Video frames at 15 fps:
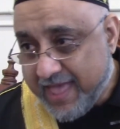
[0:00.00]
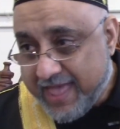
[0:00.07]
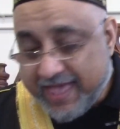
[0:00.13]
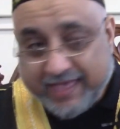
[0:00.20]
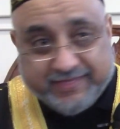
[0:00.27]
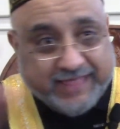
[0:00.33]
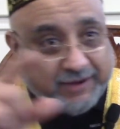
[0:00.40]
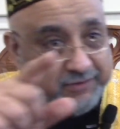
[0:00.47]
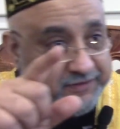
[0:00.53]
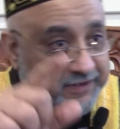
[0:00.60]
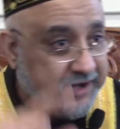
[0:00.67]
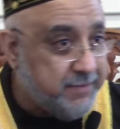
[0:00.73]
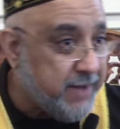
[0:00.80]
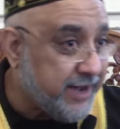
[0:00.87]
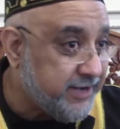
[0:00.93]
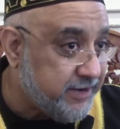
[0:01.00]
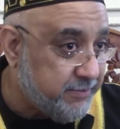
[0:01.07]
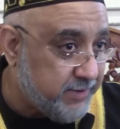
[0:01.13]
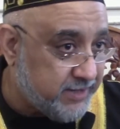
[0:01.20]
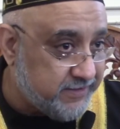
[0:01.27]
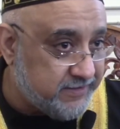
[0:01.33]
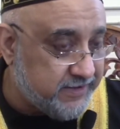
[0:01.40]
And that was a reminder,
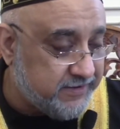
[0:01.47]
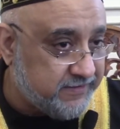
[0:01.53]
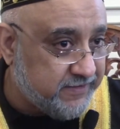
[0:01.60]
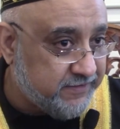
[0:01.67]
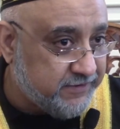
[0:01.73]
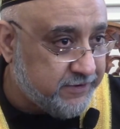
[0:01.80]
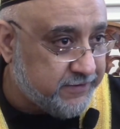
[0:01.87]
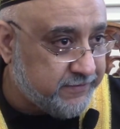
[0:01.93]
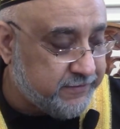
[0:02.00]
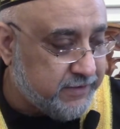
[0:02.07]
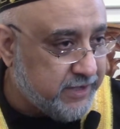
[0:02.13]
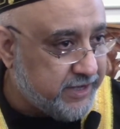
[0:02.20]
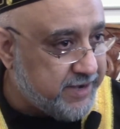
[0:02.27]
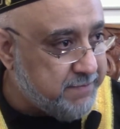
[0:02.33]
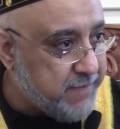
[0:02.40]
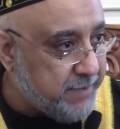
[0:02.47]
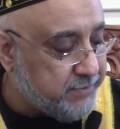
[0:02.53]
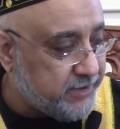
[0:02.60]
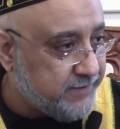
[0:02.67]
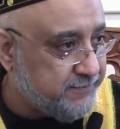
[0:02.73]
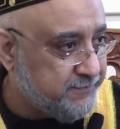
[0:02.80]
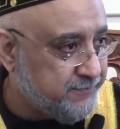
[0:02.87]
brothers and sisters.
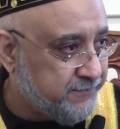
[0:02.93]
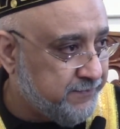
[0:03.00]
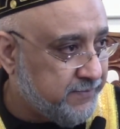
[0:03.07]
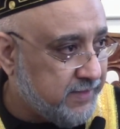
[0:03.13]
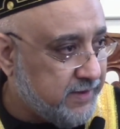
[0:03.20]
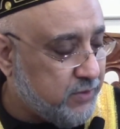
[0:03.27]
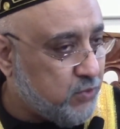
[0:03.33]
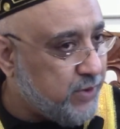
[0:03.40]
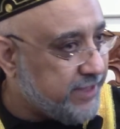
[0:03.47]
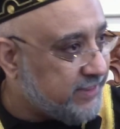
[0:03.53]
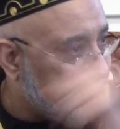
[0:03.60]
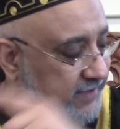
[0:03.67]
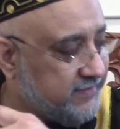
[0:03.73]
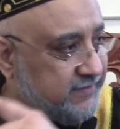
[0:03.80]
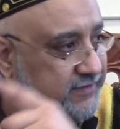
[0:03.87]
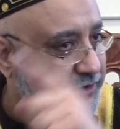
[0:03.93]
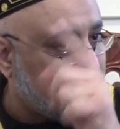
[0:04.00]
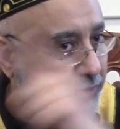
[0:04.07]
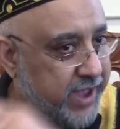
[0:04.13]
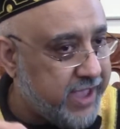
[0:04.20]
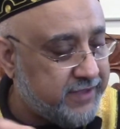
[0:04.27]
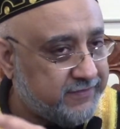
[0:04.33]
Remember, when this
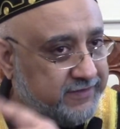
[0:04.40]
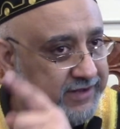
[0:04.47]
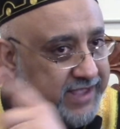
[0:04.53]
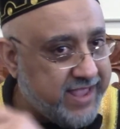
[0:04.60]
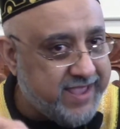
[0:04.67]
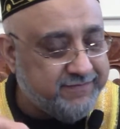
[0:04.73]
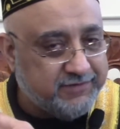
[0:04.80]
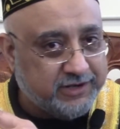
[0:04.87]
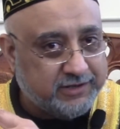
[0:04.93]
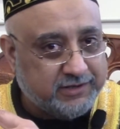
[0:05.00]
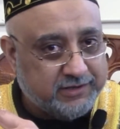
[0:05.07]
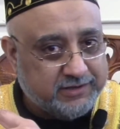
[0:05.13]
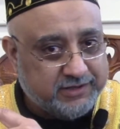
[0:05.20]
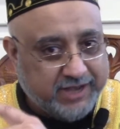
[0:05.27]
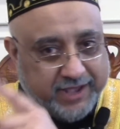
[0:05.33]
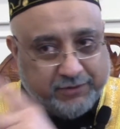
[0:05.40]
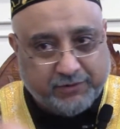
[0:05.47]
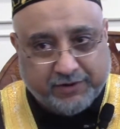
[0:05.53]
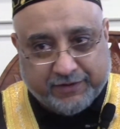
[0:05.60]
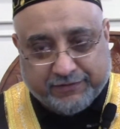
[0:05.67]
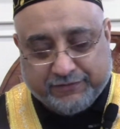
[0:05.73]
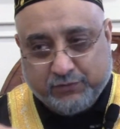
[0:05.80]
crazed evil
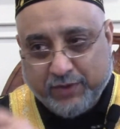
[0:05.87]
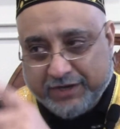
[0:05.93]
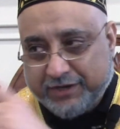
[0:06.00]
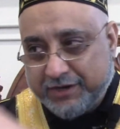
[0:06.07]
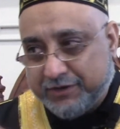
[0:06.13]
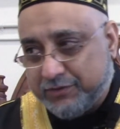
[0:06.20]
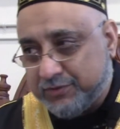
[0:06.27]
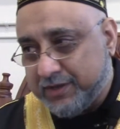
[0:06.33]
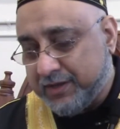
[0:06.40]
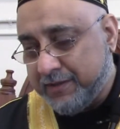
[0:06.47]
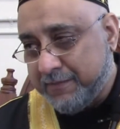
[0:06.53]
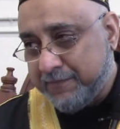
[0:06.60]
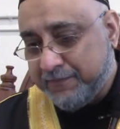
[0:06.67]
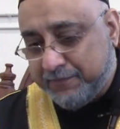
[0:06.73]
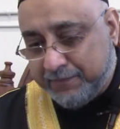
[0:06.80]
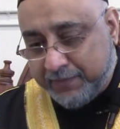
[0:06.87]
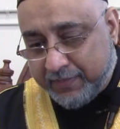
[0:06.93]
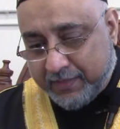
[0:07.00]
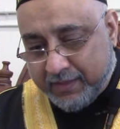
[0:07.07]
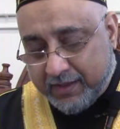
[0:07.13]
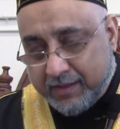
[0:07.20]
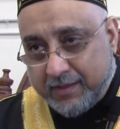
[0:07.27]
terrorist went into the
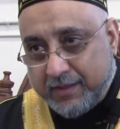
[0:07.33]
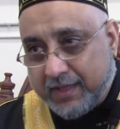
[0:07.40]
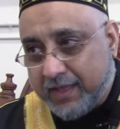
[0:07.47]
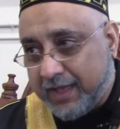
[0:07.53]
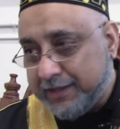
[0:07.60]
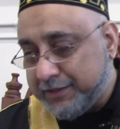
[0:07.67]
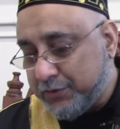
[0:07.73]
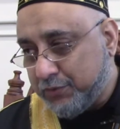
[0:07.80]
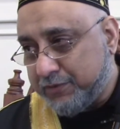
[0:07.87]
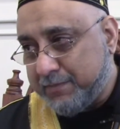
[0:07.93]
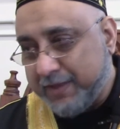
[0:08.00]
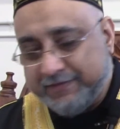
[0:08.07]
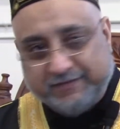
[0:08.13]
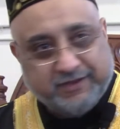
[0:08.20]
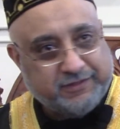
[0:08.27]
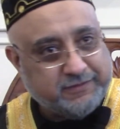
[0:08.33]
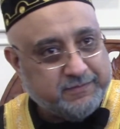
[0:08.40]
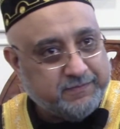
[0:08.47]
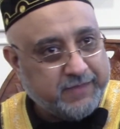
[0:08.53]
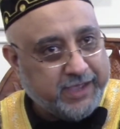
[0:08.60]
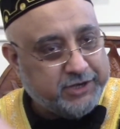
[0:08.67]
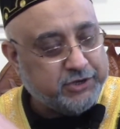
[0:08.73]
Al-Nur
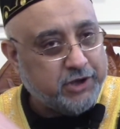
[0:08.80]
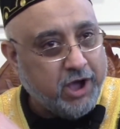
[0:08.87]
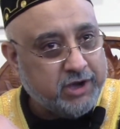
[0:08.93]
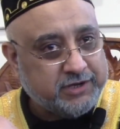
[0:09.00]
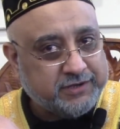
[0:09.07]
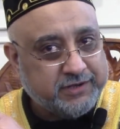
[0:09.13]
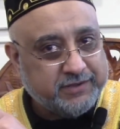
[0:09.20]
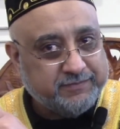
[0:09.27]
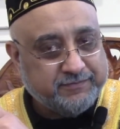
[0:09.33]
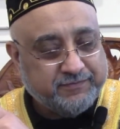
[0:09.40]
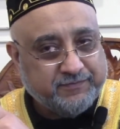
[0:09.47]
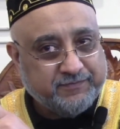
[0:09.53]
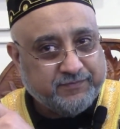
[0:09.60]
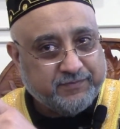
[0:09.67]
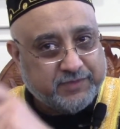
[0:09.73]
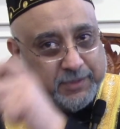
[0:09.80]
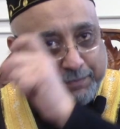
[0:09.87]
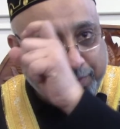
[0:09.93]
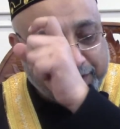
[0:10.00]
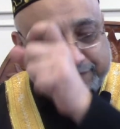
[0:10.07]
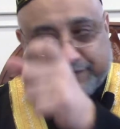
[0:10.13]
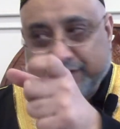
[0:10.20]
Masjid and knocked, the
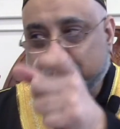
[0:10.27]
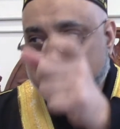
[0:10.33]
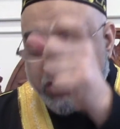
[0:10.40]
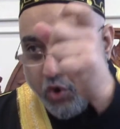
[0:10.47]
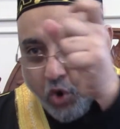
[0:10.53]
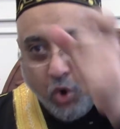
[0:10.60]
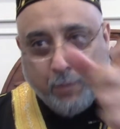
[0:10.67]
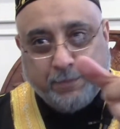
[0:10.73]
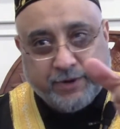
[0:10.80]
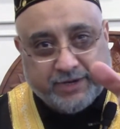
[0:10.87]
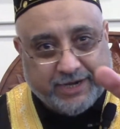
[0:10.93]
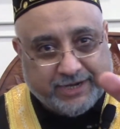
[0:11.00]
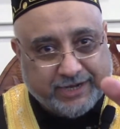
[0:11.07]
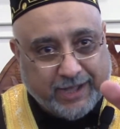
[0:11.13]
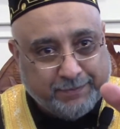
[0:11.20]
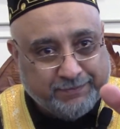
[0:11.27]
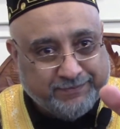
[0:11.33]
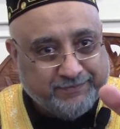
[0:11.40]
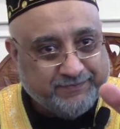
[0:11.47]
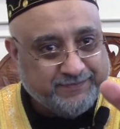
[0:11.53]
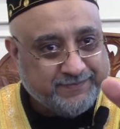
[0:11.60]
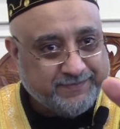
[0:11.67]
person who opened it up